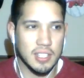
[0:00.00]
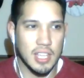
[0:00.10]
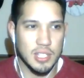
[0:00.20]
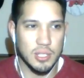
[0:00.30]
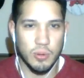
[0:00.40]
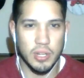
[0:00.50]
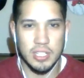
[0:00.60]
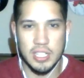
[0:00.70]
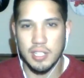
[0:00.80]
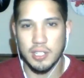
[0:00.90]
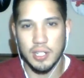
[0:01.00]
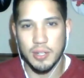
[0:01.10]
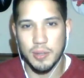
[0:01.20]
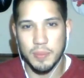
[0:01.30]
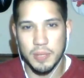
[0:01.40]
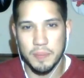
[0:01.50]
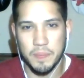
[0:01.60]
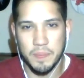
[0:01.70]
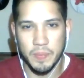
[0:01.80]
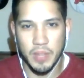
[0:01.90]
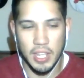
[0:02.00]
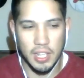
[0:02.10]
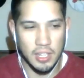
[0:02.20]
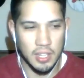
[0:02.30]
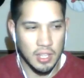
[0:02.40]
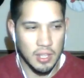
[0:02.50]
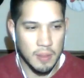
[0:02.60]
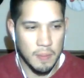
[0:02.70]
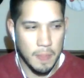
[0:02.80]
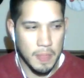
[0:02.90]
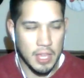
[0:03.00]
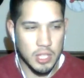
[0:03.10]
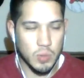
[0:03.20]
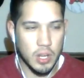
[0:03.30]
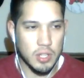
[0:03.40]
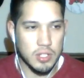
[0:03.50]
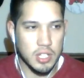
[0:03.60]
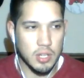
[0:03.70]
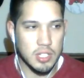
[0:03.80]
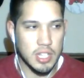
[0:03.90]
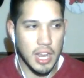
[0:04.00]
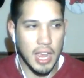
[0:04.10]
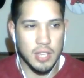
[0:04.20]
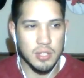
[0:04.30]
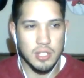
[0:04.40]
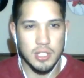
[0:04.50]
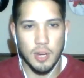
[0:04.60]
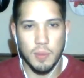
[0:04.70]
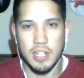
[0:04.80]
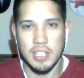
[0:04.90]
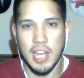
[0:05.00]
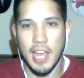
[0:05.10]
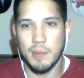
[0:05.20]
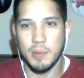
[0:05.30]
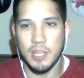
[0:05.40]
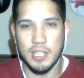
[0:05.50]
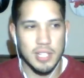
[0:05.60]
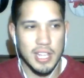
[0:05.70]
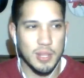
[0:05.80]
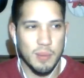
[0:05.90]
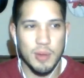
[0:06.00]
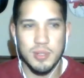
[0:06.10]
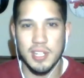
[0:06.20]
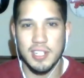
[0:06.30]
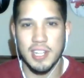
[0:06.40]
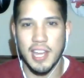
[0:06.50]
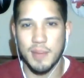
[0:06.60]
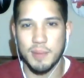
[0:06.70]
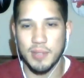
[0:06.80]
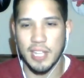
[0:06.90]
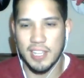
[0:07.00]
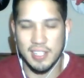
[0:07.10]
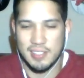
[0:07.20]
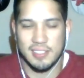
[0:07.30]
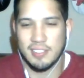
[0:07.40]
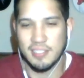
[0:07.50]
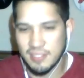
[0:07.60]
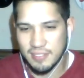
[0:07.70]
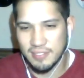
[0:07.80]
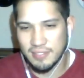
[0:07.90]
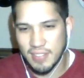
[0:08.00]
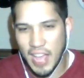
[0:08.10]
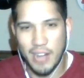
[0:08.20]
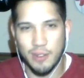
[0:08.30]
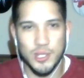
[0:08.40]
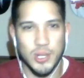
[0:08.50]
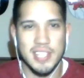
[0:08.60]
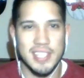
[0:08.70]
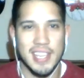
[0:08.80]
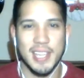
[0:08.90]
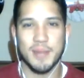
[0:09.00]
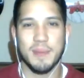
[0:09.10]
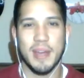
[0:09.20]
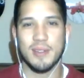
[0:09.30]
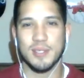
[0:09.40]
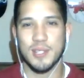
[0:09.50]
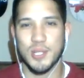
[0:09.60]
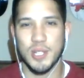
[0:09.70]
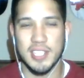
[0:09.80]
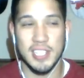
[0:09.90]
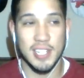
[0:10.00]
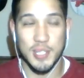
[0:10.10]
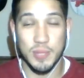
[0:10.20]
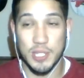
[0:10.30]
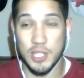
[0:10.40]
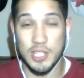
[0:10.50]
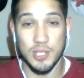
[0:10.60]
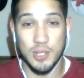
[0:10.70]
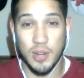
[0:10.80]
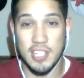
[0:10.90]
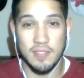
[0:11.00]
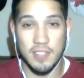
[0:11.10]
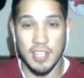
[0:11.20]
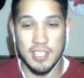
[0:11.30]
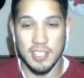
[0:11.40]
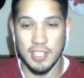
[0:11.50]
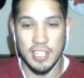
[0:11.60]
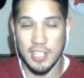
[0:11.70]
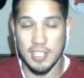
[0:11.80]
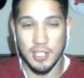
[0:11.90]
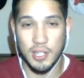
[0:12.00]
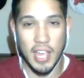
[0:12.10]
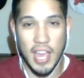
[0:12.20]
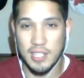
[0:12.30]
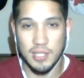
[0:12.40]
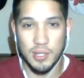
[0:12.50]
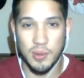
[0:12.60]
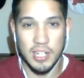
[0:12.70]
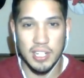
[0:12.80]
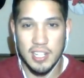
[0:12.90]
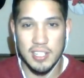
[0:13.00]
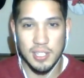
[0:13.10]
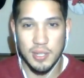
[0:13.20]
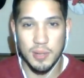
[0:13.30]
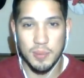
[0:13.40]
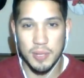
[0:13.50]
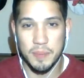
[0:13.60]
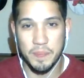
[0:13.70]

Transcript: he's the real deal. You know what I mean? Like he's one of those dudes that like I use the term undeniable. He's like the most undeniable. Like I don't dress like him. I don't do the tricks he does. But Jesus Christ, if he doesn't, it doesn't look excellent when he does. You know what I mean?